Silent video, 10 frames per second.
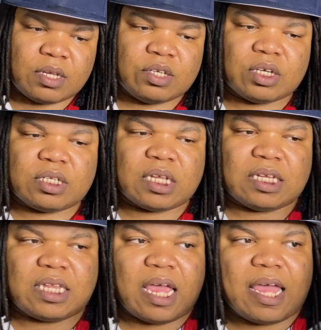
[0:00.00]
Just
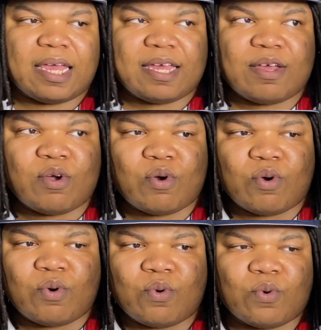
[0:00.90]
like that.
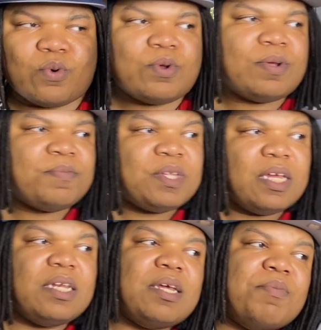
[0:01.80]
Ooh.
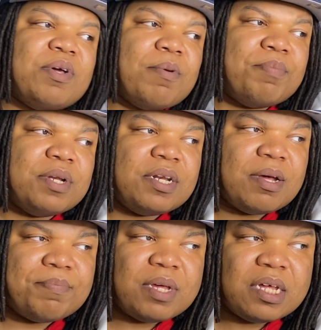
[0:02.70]
And then we gonna put it
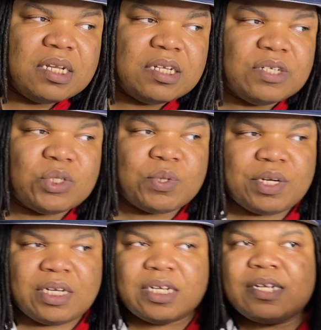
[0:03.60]
up in her little
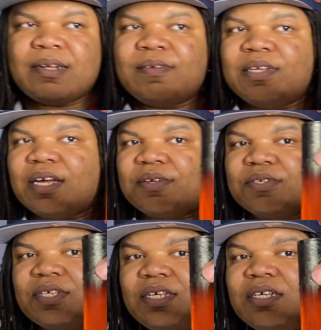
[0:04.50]
drink. Y'all
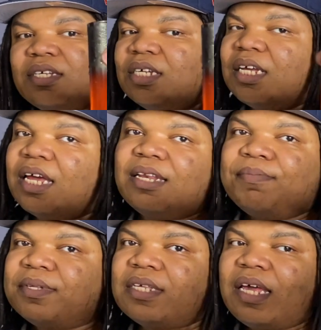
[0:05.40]
see? She can't
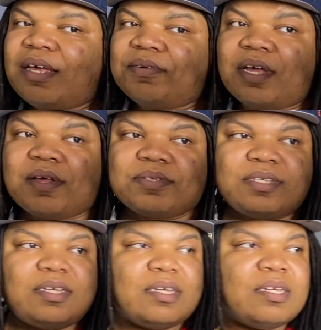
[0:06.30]
even tell. Y'all
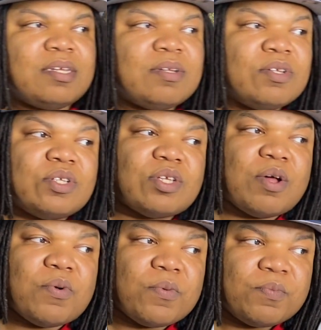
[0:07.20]
see it?
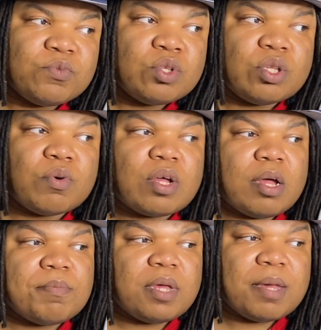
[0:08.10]
So don't
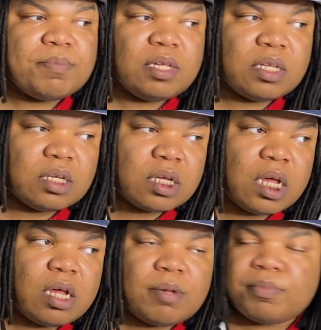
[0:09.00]
come at me in the
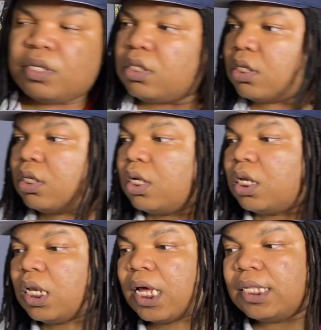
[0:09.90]
comments or
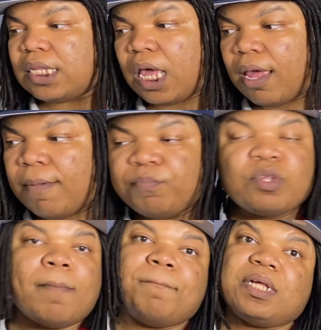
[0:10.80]
nothing like that.
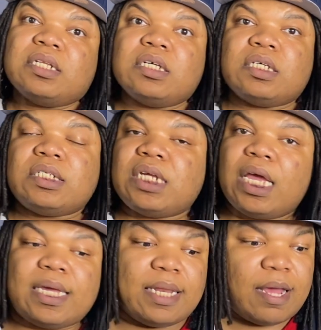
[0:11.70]
But look,
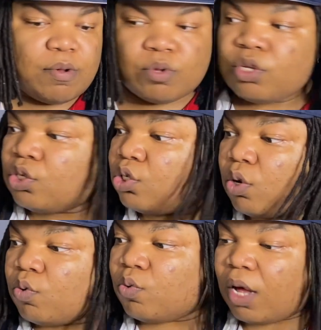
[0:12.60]
check it out.
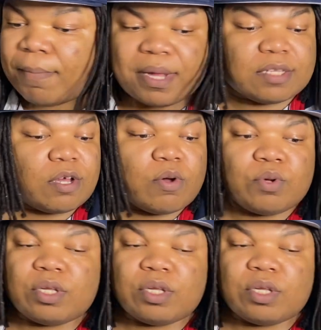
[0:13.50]
So I'm about to go on